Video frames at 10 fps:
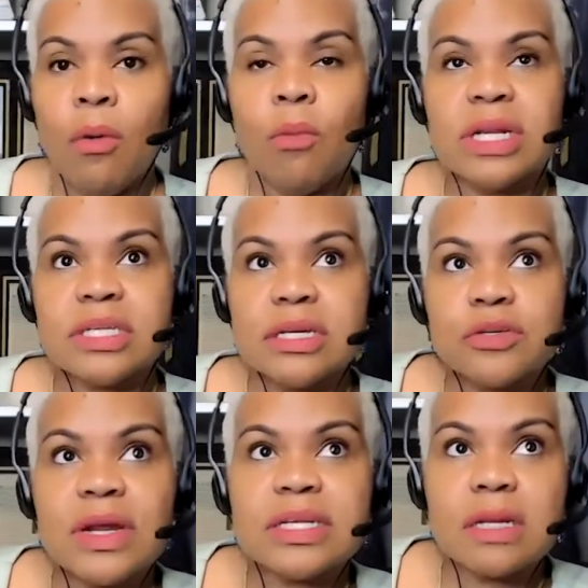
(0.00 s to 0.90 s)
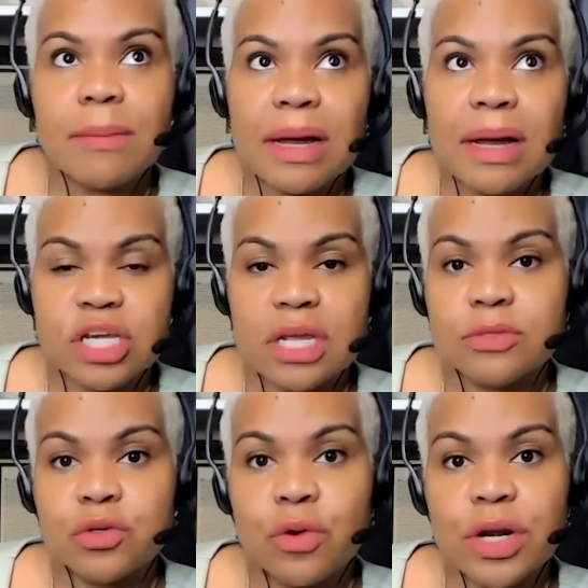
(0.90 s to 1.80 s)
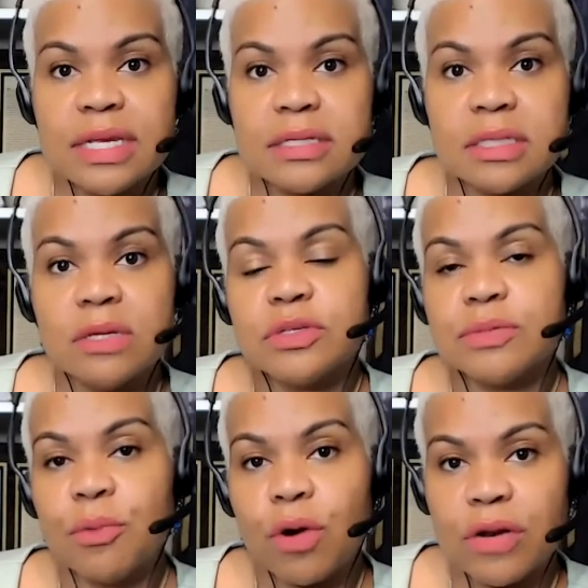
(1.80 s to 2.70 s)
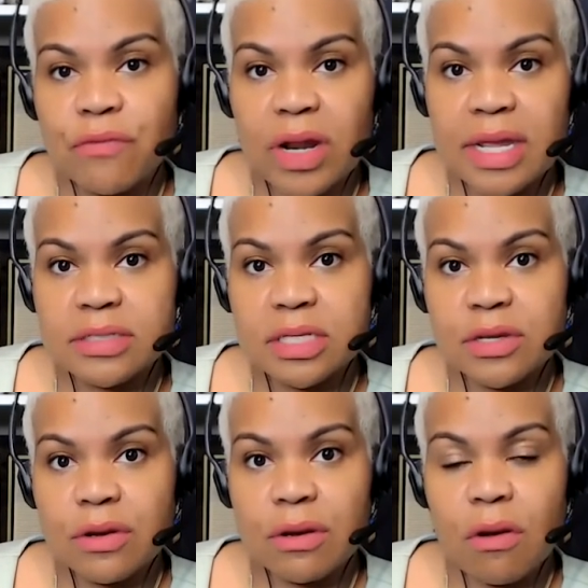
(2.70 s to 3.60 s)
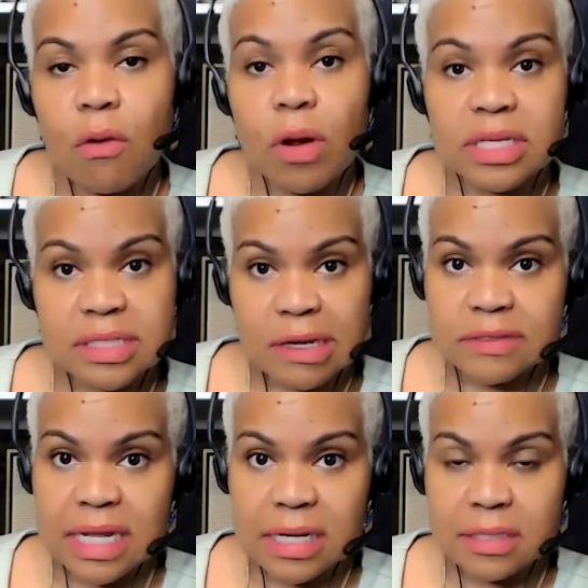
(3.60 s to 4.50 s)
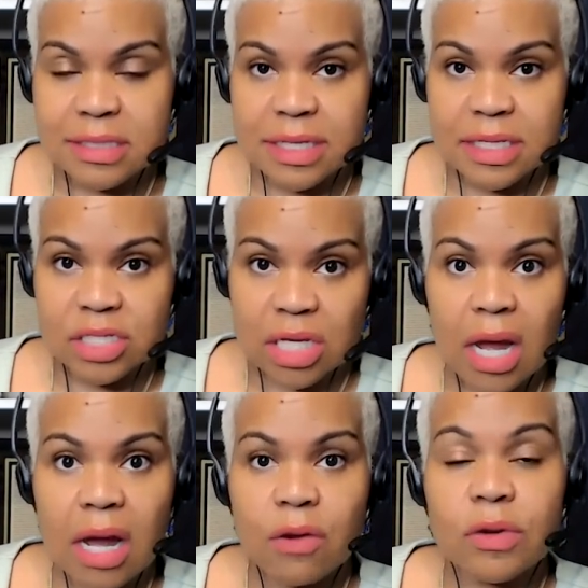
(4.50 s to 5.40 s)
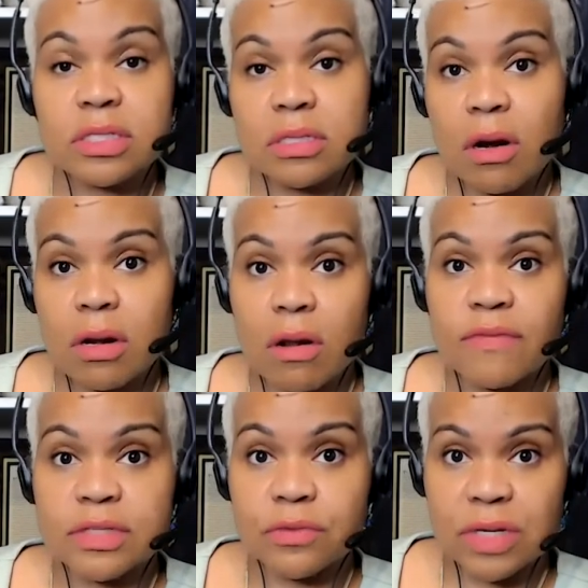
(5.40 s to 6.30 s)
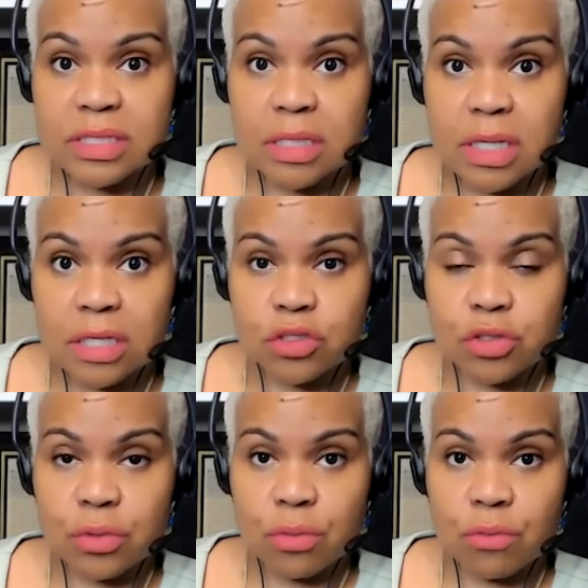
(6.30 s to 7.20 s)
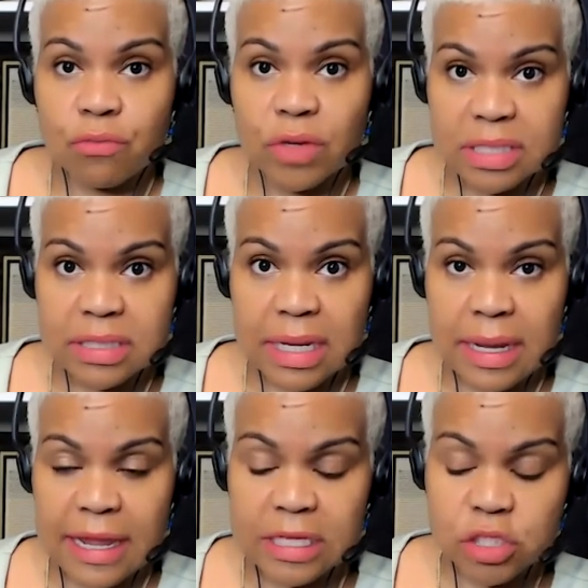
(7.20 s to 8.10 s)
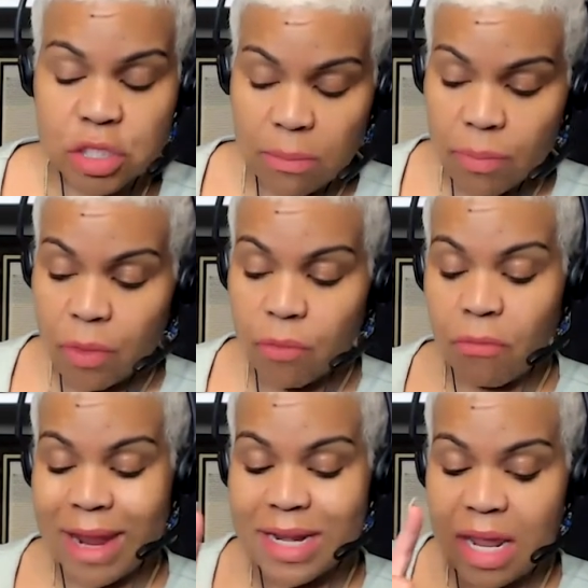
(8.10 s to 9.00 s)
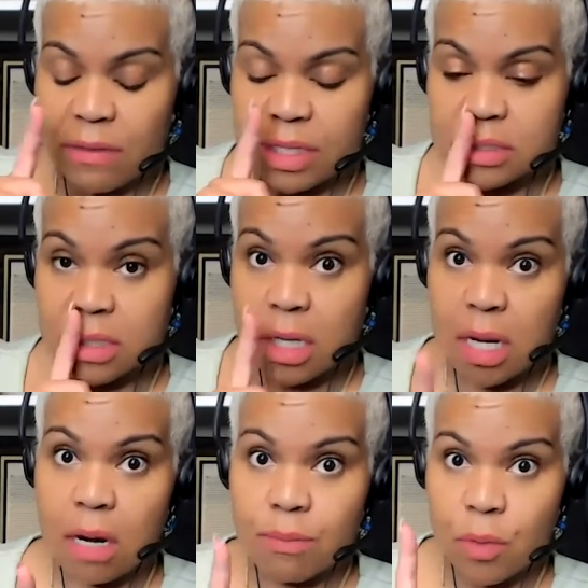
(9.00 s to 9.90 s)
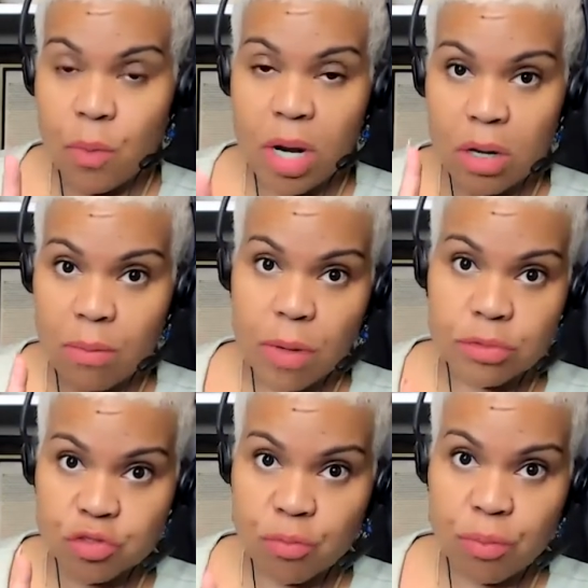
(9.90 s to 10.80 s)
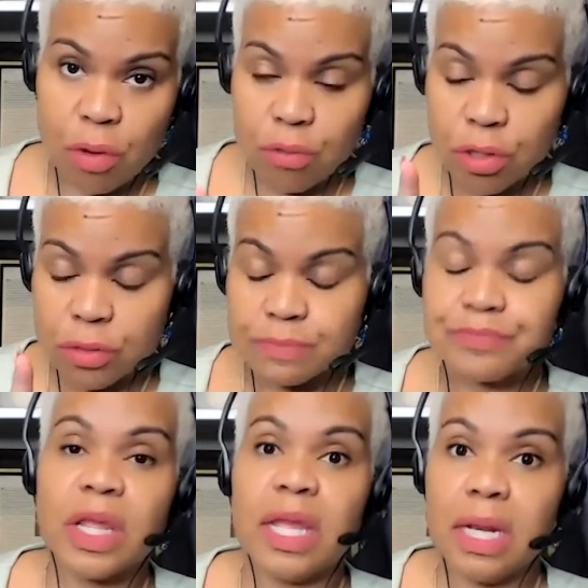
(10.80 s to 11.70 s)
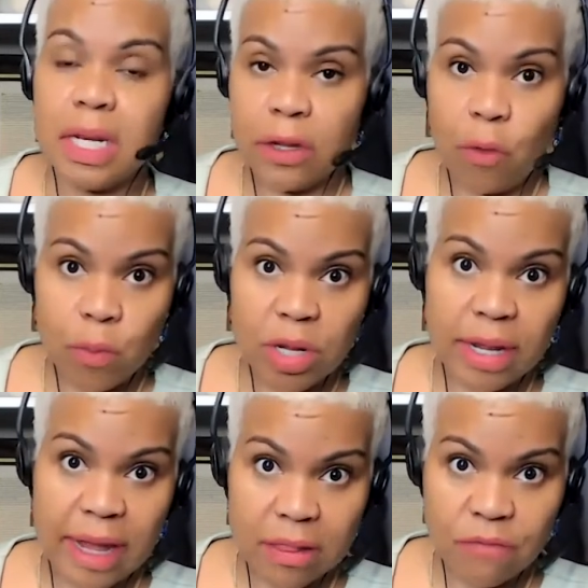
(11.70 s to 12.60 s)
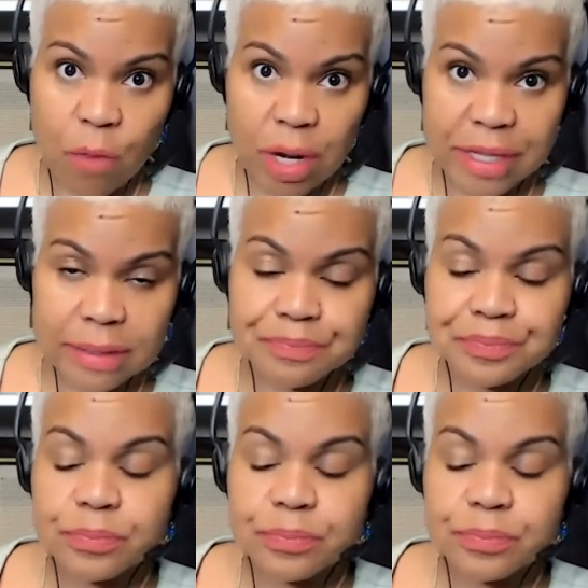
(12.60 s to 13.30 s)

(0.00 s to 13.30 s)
What's interesting about James Doherty is he was born and raised here on the south side of the city of Chicago and started off as a residential real estate agent. Right now, he's the number one commercial broker in Inglewood, California.